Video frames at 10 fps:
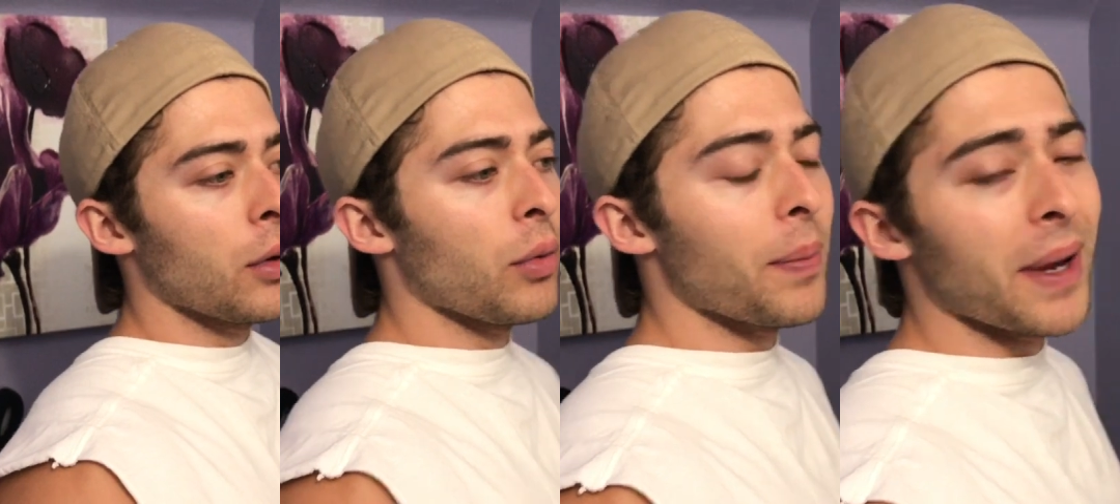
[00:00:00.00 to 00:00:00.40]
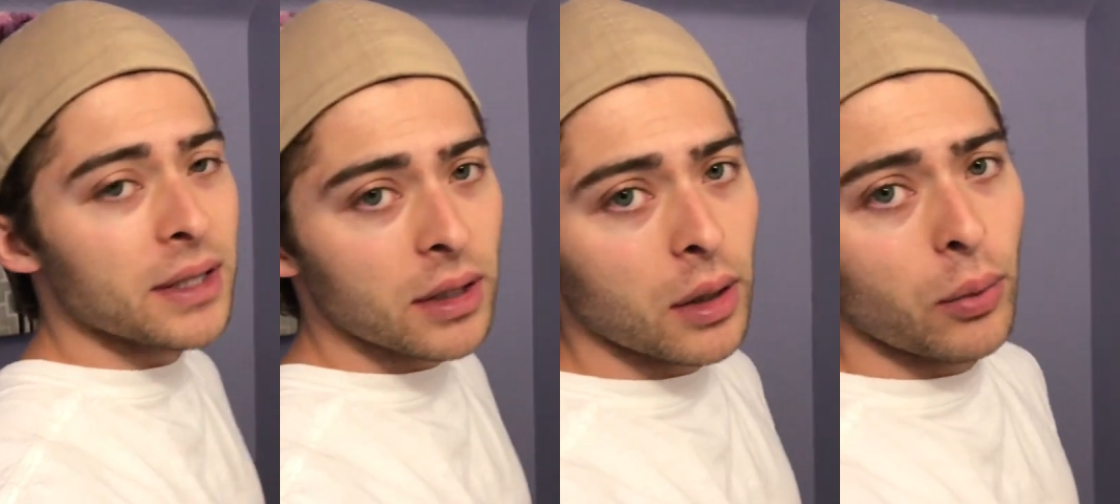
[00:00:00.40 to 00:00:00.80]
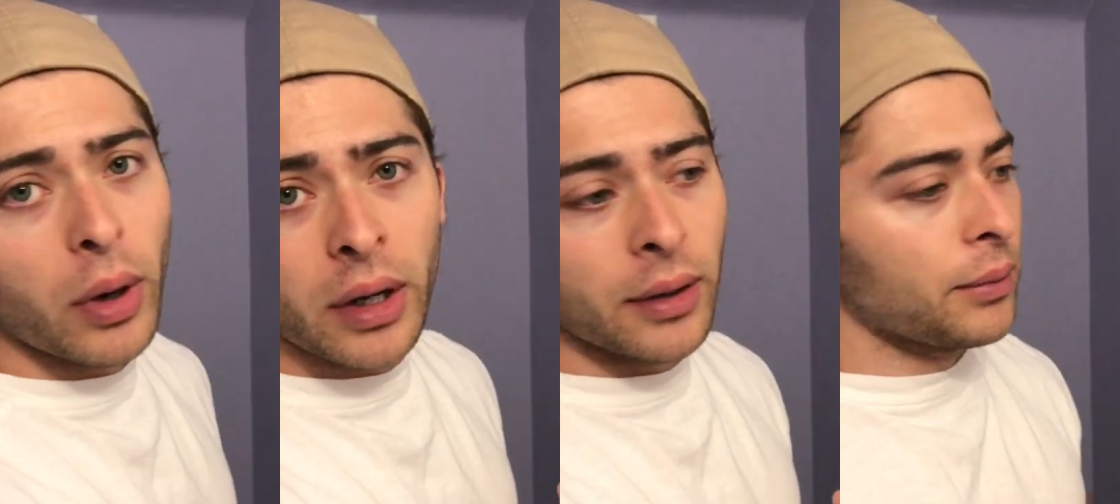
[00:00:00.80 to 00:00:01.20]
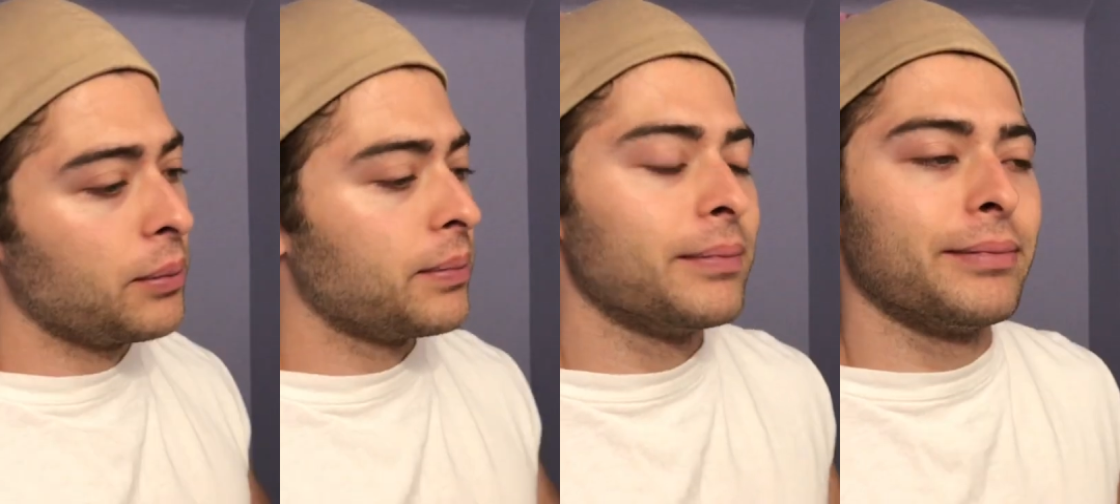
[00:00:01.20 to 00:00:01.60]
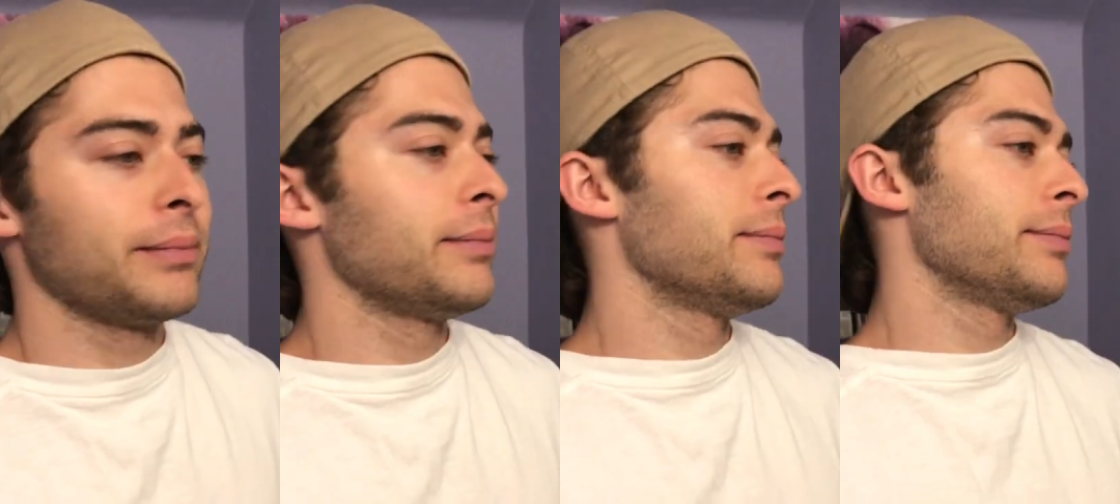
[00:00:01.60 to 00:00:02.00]
We basically want to
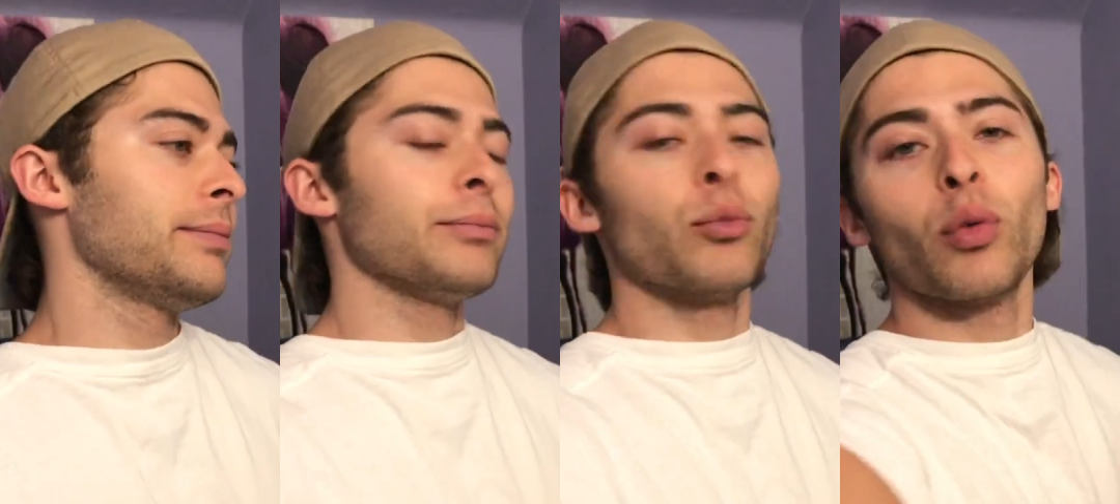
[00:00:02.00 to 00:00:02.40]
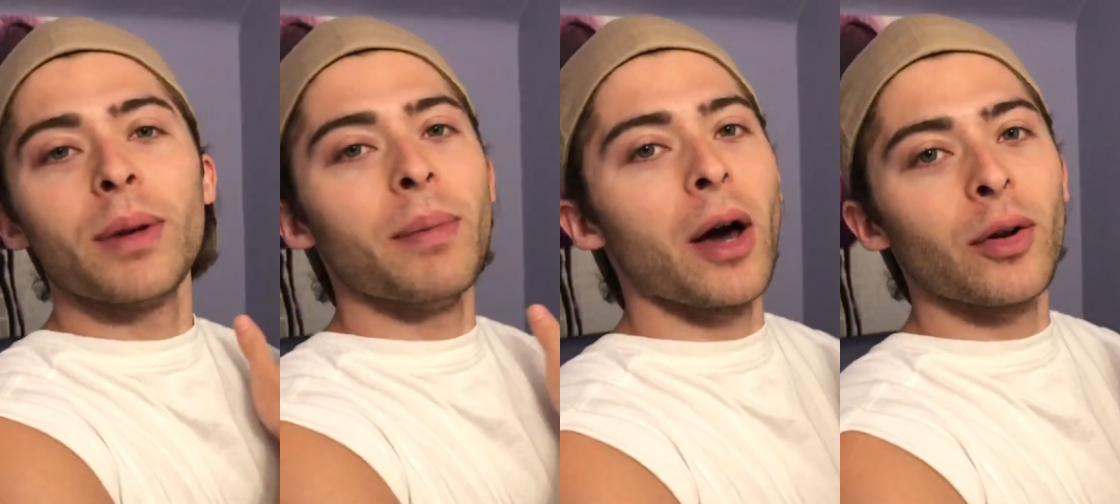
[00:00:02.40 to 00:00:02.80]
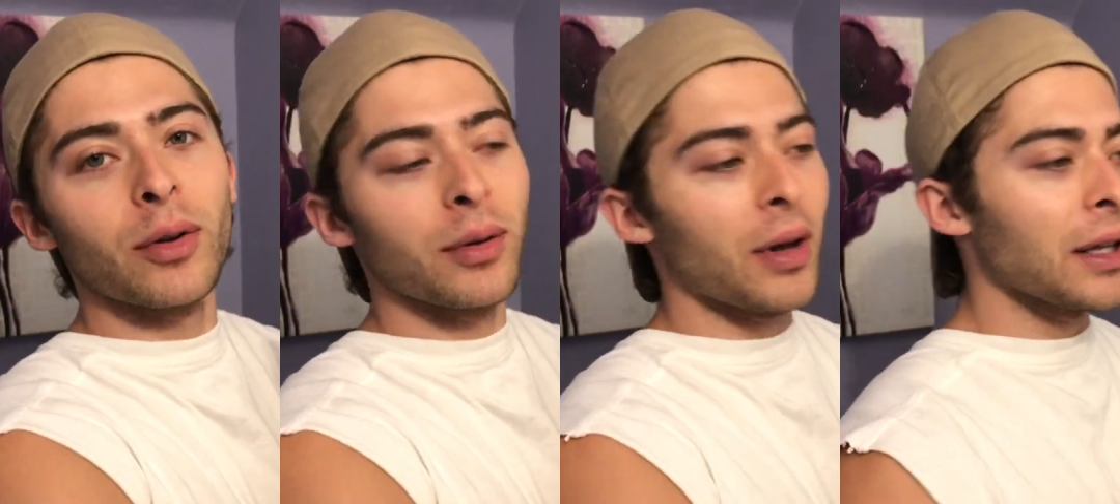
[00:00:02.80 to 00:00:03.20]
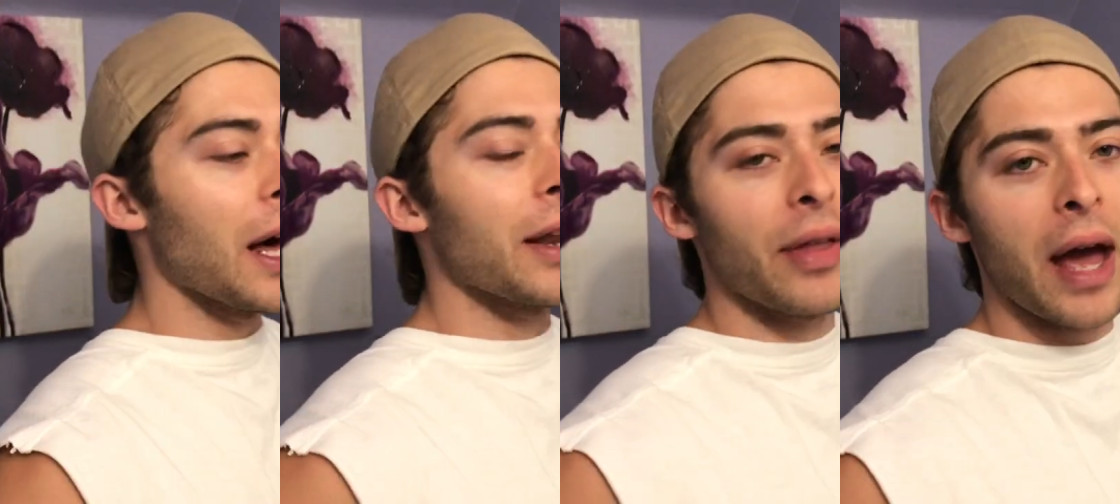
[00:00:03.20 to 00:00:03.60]
remodel a lot of the